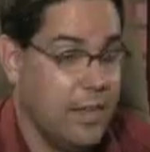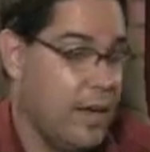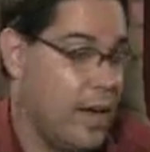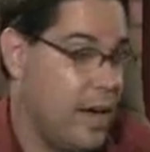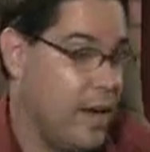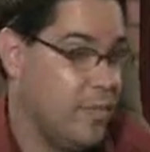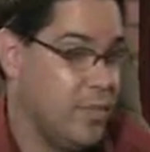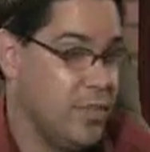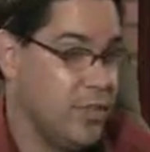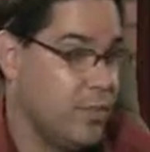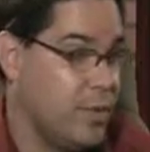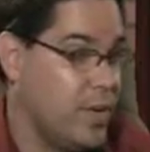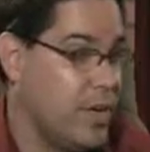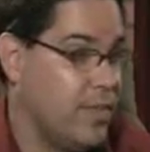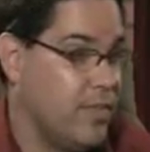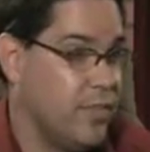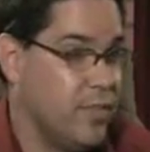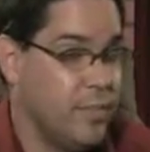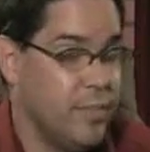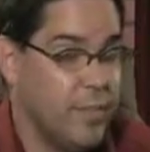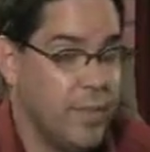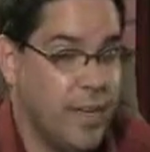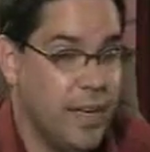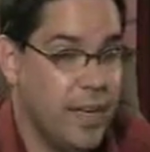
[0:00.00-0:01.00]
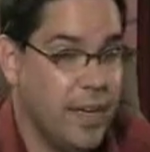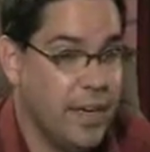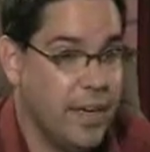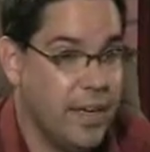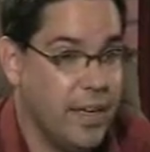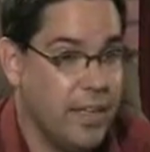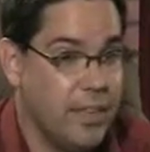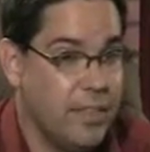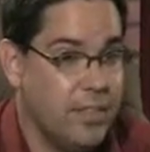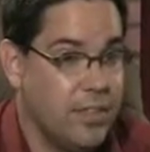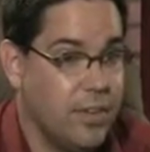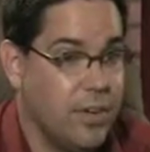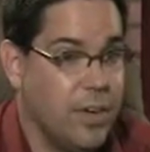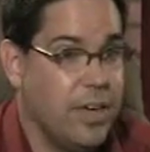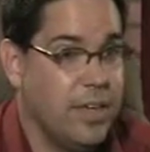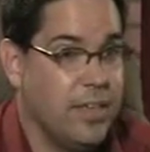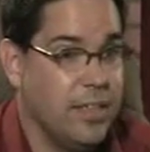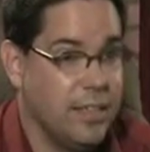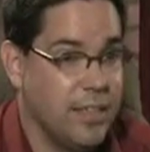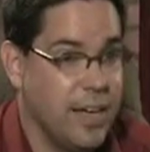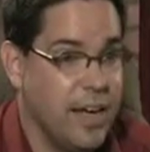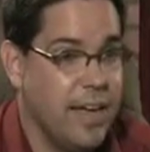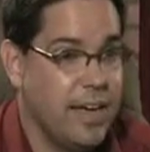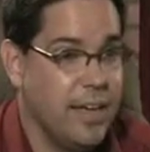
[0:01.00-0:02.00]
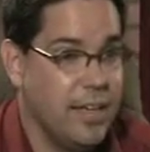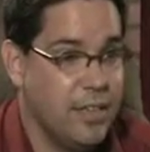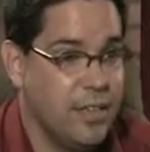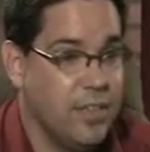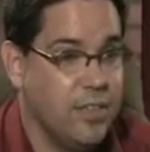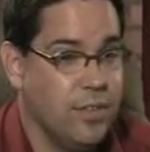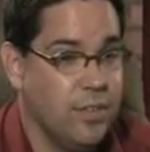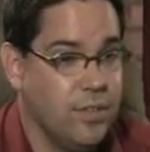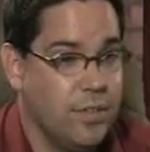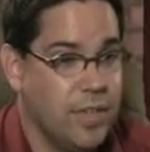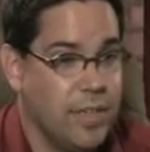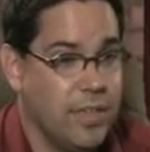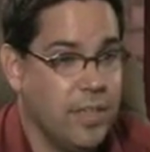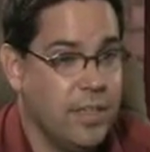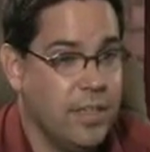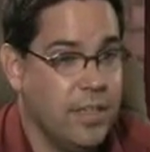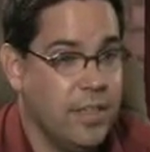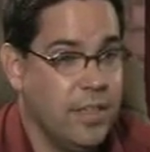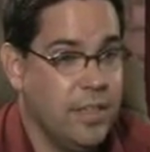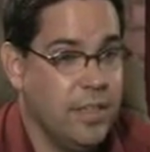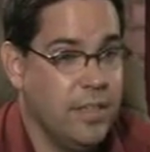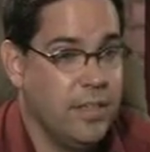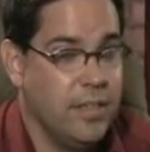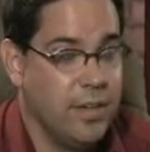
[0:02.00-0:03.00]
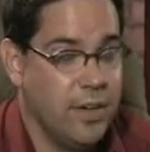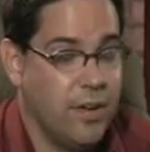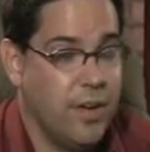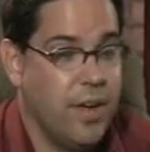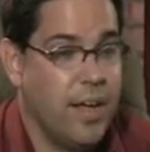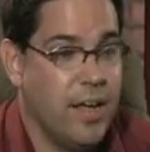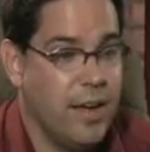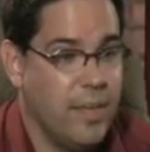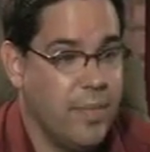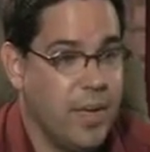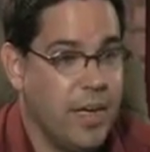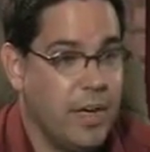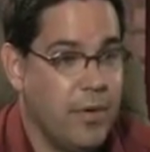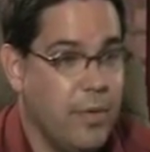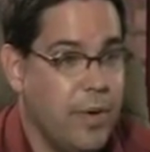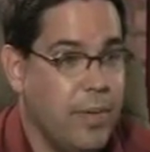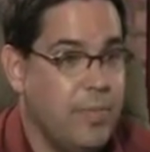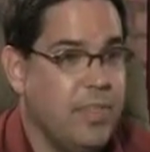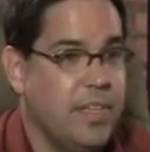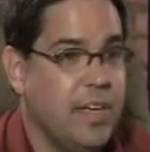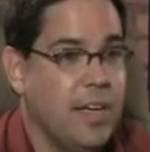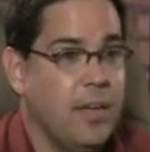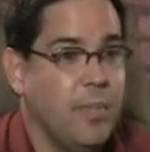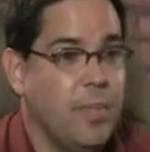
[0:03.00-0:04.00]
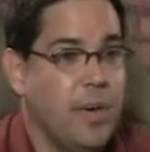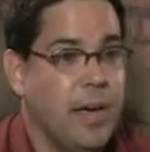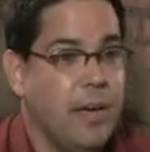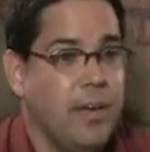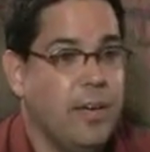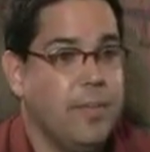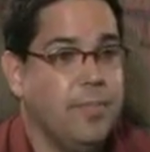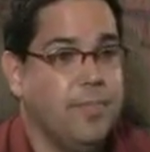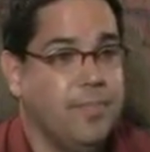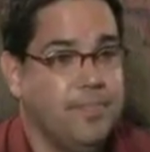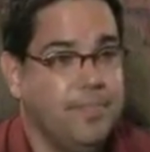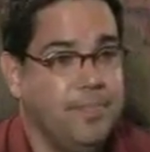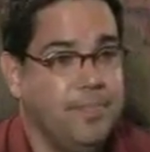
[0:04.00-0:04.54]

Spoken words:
I'm just one of them, and so I decided to go ahead and make a website about it.